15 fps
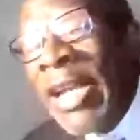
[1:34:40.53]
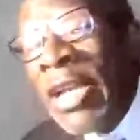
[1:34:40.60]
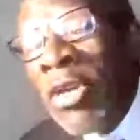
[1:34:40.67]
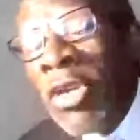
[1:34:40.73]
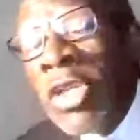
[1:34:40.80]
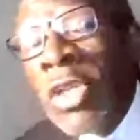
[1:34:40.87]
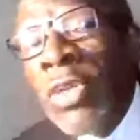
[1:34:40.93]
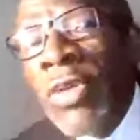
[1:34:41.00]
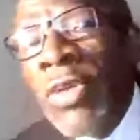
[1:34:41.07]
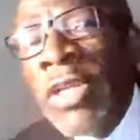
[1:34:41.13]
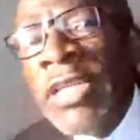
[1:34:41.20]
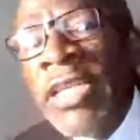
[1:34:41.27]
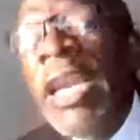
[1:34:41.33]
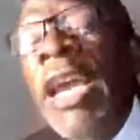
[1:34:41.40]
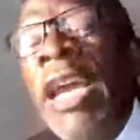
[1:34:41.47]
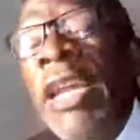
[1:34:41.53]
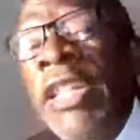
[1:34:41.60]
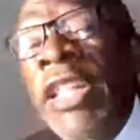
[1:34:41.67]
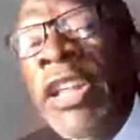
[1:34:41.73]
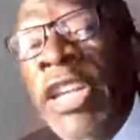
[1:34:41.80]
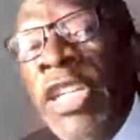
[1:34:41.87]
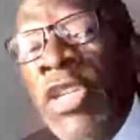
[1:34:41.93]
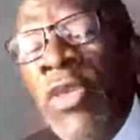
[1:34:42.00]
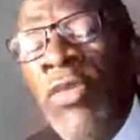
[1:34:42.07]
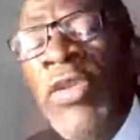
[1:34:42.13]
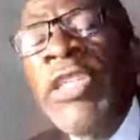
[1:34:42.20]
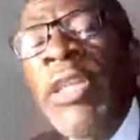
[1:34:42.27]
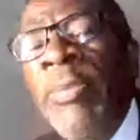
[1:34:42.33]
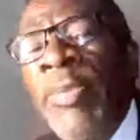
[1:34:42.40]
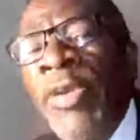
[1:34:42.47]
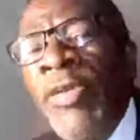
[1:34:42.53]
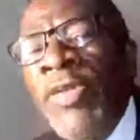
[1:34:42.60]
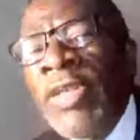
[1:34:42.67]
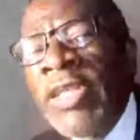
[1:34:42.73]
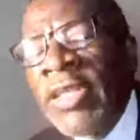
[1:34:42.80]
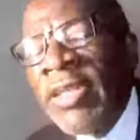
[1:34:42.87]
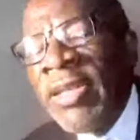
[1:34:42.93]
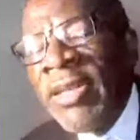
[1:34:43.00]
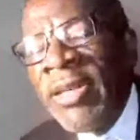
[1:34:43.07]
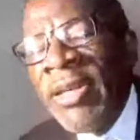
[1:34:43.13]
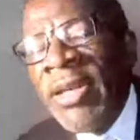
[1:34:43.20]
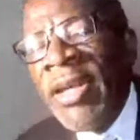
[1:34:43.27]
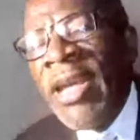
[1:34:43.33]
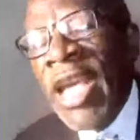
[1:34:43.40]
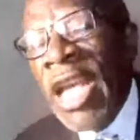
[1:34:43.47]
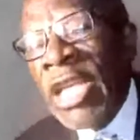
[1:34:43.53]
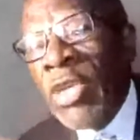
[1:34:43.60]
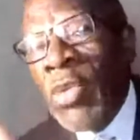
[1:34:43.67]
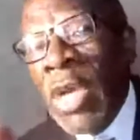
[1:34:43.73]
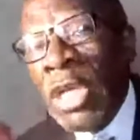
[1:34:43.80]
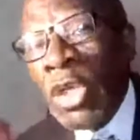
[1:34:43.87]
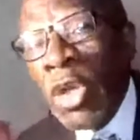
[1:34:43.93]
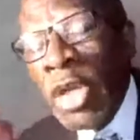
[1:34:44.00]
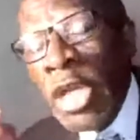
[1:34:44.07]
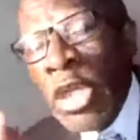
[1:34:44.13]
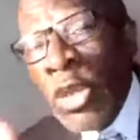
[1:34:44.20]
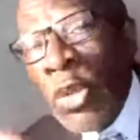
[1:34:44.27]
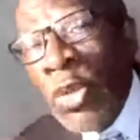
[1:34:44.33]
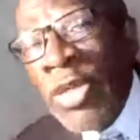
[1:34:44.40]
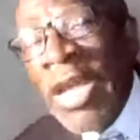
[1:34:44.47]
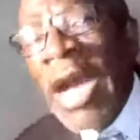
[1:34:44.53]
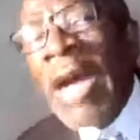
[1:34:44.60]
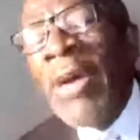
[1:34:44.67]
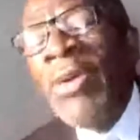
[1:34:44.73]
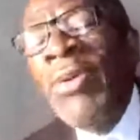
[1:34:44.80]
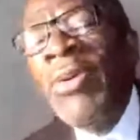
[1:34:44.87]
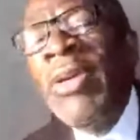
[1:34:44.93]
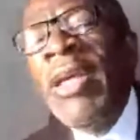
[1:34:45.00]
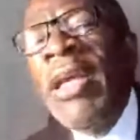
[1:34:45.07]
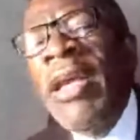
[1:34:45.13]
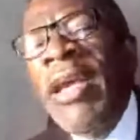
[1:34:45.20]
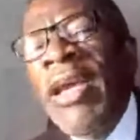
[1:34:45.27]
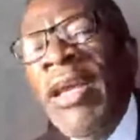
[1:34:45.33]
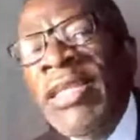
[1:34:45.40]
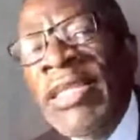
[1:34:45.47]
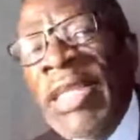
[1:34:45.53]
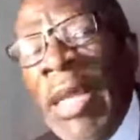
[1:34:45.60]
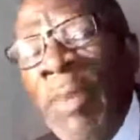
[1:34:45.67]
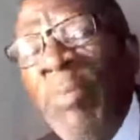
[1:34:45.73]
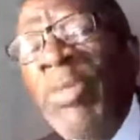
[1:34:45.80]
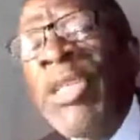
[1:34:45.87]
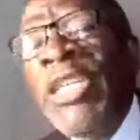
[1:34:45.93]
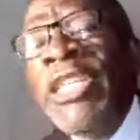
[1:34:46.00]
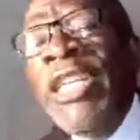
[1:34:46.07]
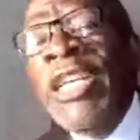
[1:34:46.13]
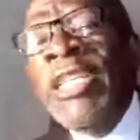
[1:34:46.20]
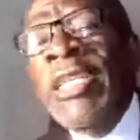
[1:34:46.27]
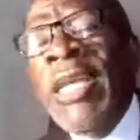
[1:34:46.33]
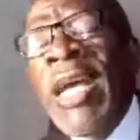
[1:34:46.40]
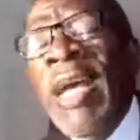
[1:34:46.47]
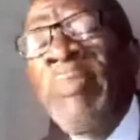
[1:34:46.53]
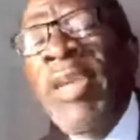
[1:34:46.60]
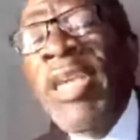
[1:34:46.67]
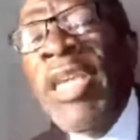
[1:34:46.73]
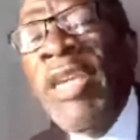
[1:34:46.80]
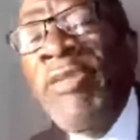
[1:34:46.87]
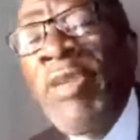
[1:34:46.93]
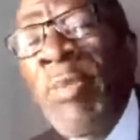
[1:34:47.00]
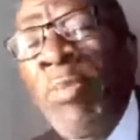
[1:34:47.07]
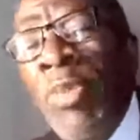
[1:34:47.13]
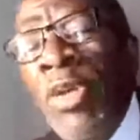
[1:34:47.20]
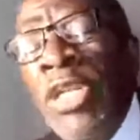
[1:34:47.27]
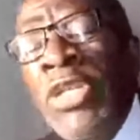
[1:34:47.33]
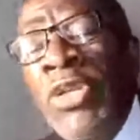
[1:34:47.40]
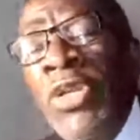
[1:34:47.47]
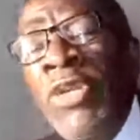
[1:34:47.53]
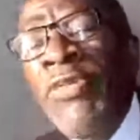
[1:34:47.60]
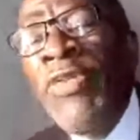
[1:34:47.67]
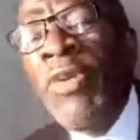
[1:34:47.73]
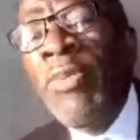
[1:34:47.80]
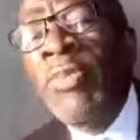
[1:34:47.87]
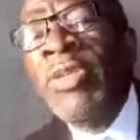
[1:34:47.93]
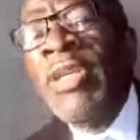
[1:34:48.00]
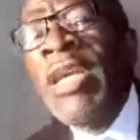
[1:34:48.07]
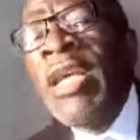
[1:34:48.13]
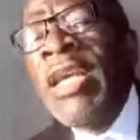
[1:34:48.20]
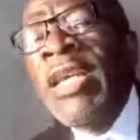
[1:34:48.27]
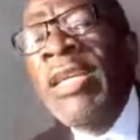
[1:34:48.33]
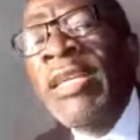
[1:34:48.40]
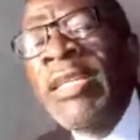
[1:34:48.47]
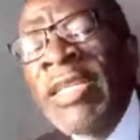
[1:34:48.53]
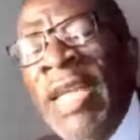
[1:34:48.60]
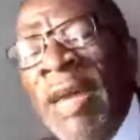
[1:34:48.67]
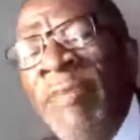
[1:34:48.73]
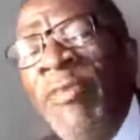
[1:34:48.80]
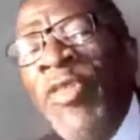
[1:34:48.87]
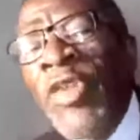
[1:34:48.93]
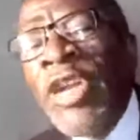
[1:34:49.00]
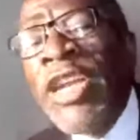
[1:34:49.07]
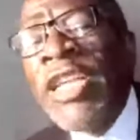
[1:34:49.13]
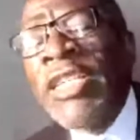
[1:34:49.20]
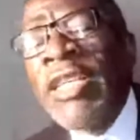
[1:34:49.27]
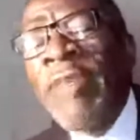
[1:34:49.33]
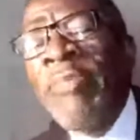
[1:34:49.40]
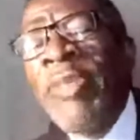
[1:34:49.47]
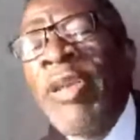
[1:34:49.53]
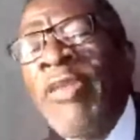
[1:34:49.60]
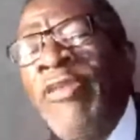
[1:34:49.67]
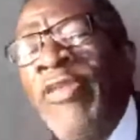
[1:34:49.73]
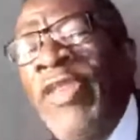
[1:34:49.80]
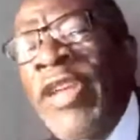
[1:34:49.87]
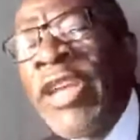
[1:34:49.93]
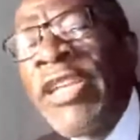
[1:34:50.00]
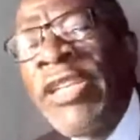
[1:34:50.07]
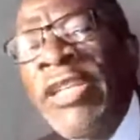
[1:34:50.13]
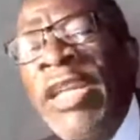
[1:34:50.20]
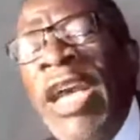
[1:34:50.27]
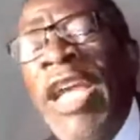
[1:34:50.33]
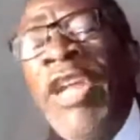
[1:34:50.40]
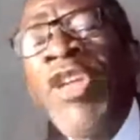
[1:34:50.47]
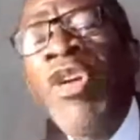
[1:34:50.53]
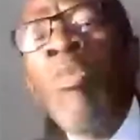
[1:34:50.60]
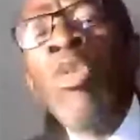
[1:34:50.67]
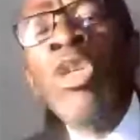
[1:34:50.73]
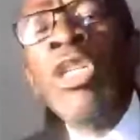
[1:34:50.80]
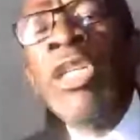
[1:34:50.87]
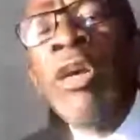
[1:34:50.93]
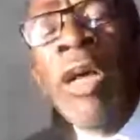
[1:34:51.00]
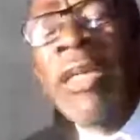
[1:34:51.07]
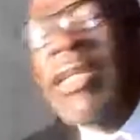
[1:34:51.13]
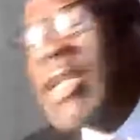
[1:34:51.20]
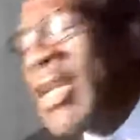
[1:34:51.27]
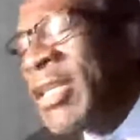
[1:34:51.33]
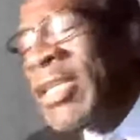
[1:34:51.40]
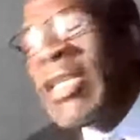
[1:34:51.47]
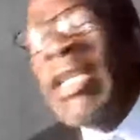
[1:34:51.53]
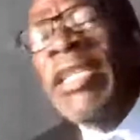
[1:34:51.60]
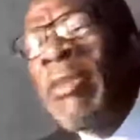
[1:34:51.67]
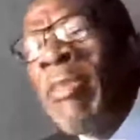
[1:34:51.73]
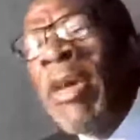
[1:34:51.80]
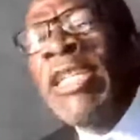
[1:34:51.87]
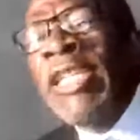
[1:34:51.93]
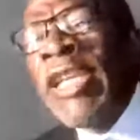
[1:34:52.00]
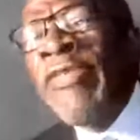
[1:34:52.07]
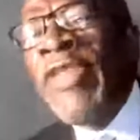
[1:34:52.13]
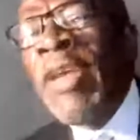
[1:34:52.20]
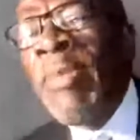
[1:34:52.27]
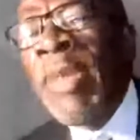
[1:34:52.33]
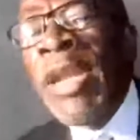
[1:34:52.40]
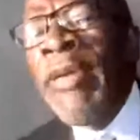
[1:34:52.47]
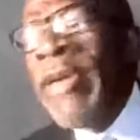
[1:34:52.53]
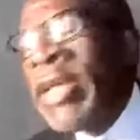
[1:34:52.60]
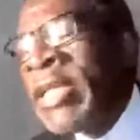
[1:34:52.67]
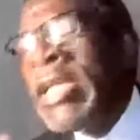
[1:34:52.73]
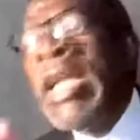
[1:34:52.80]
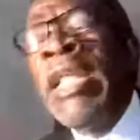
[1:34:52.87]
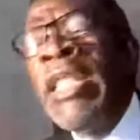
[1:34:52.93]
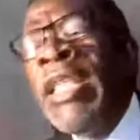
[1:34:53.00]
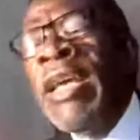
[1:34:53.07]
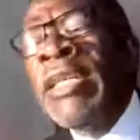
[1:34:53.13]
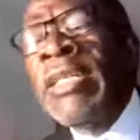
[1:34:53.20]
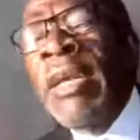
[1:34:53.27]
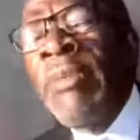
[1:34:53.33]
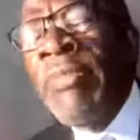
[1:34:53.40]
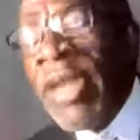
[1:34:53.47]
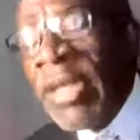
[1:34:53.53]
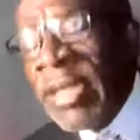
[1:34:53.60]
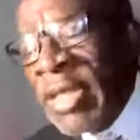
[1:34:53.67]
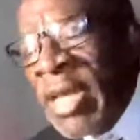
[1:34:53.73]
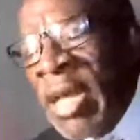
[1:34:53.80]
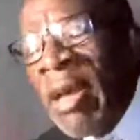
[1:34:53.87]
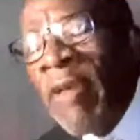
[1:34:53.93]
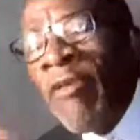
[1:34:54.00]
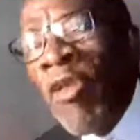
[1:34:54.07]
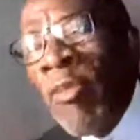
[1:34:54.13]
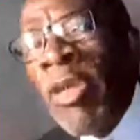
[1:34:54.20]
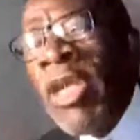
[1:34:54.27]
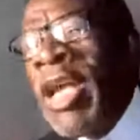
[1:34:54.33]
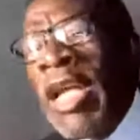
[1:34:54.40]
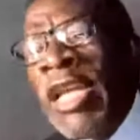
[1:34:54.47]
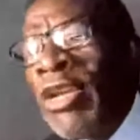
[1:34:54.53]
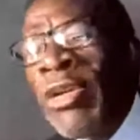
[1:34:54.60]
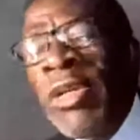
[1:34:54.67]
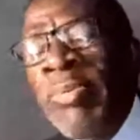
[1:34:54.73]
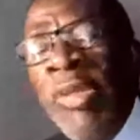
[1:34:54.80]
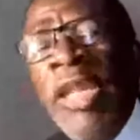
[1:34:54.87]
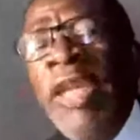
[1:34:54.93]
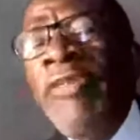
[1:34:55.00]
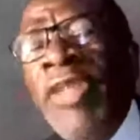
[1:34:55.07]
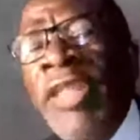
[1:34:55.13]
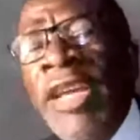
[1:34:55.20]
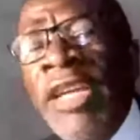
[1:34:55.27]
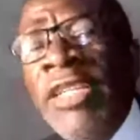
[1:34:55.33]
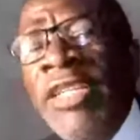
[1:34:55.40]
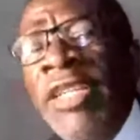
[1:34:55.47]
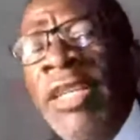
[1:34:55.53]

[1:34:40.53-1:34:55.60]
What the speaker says: constituency, and the rest of Eastern Province. As we're talking to you now, some teachers are being given police uniforms. Some foreigners are being ferried. I know Musha says it doesn't matter if they're Malawian, they are Zambians. For me, I don't believe in that